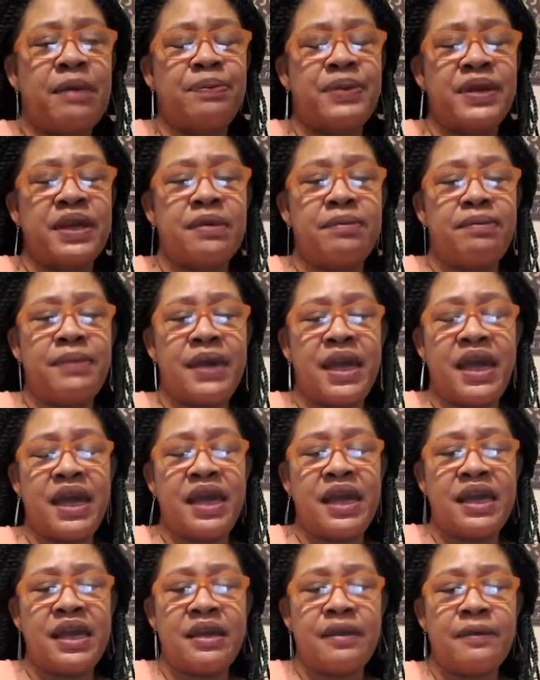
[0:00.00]
being
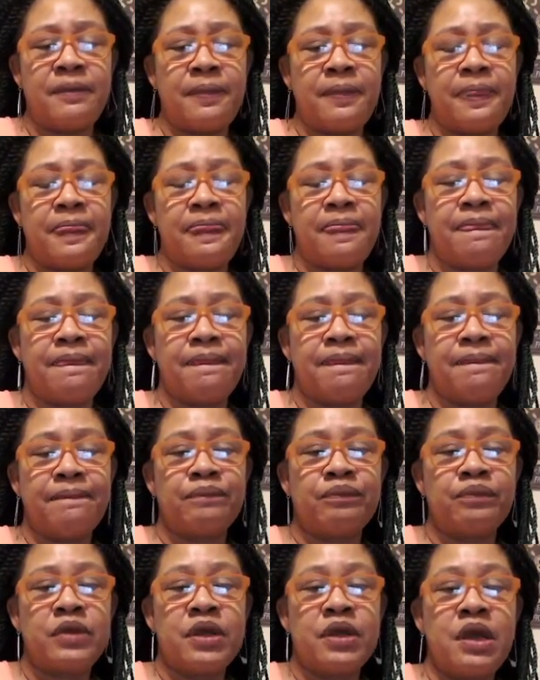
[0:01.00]
made.
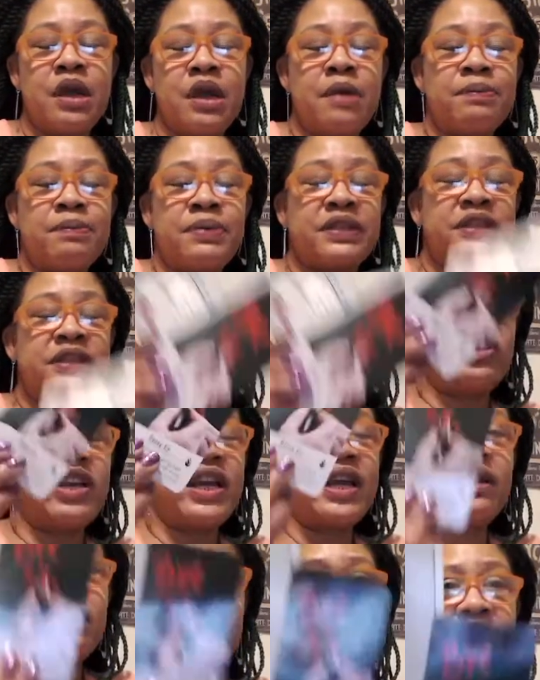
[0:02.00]
But the
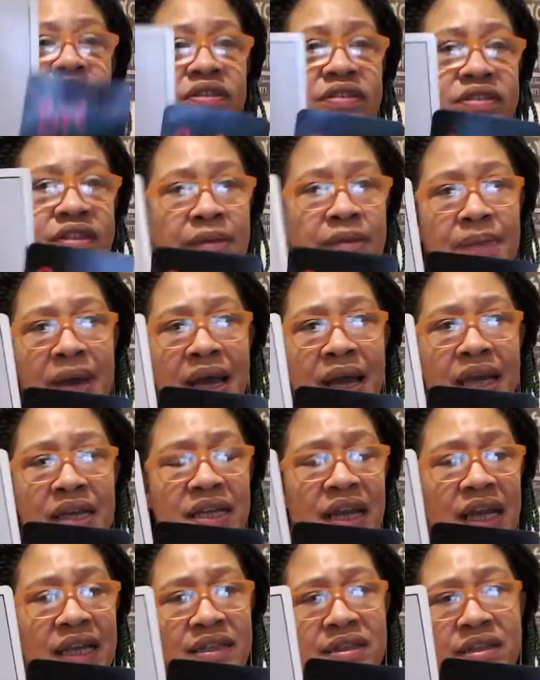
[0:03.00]
challenge is somebody
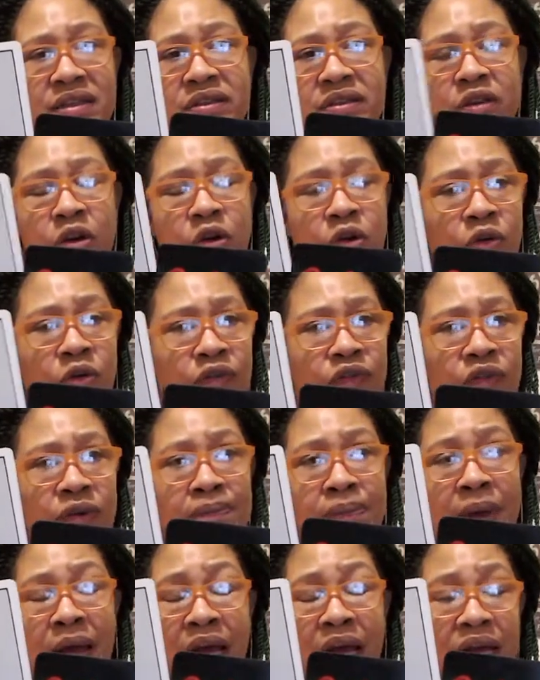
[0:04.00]
like this over.
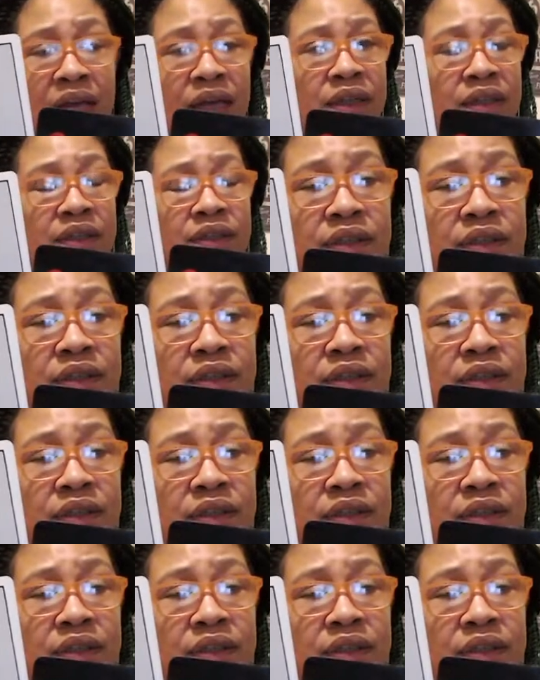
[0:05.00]
Bye.